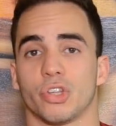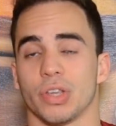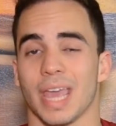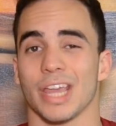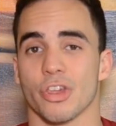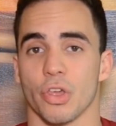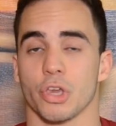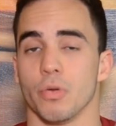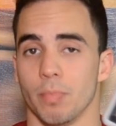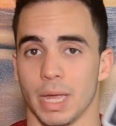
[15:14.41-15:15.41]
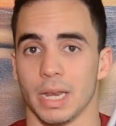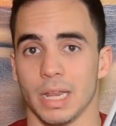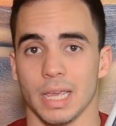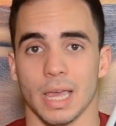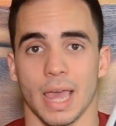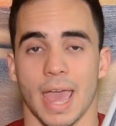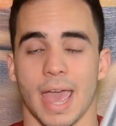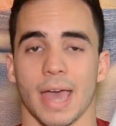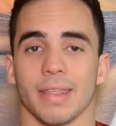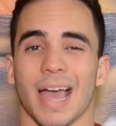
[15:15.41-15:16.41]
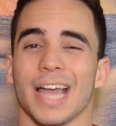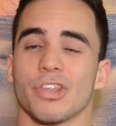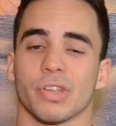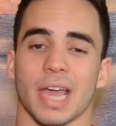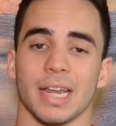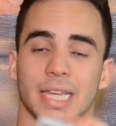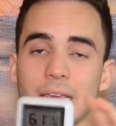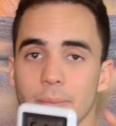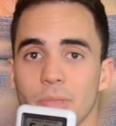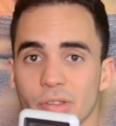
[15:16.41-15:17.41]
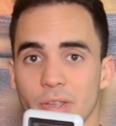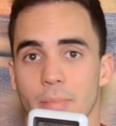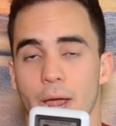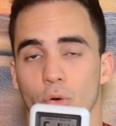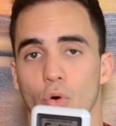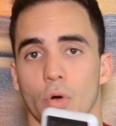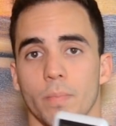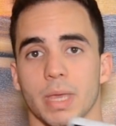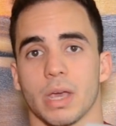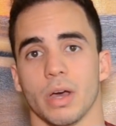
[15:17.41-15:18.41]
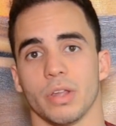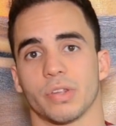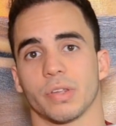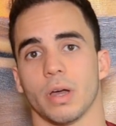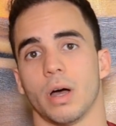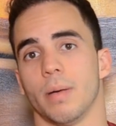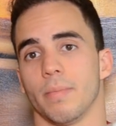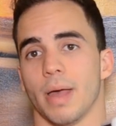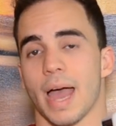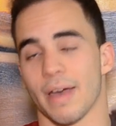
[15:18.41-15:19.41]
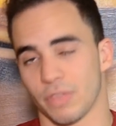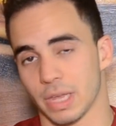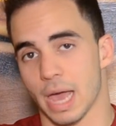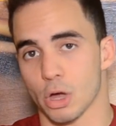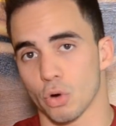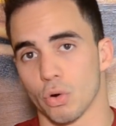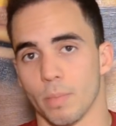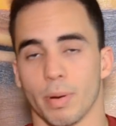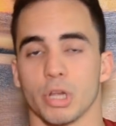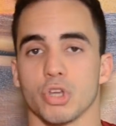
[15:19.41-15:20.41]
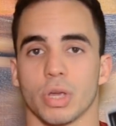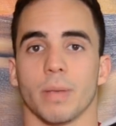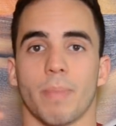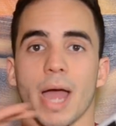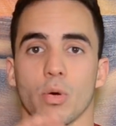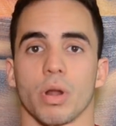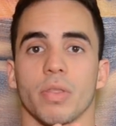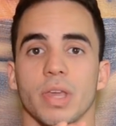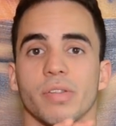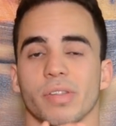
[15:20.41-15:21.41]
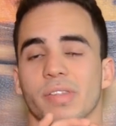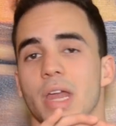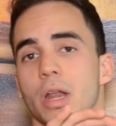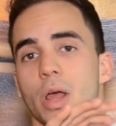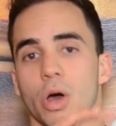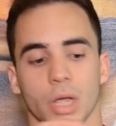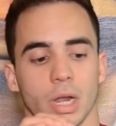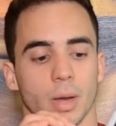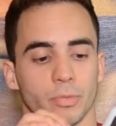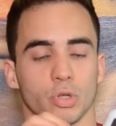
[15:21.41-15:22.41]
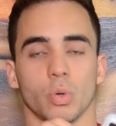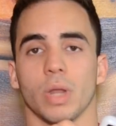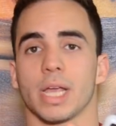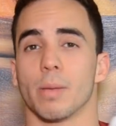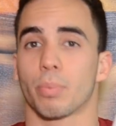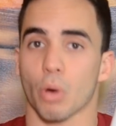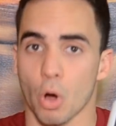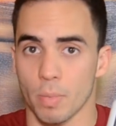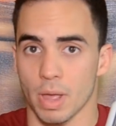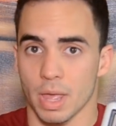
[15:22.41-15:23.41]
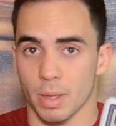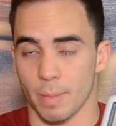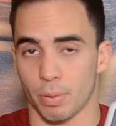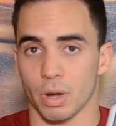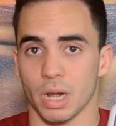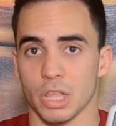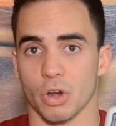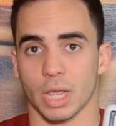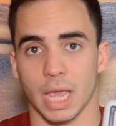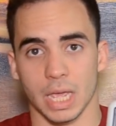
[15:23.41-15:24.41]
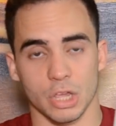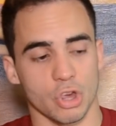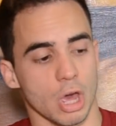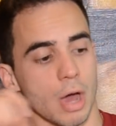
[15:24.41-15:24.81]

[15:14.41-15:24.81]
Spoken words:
to gauge the humidity, and I just kind of keep this in my room because I have the gecko room, but you could buy one of these and hook it up to like a probe and put it in your cage.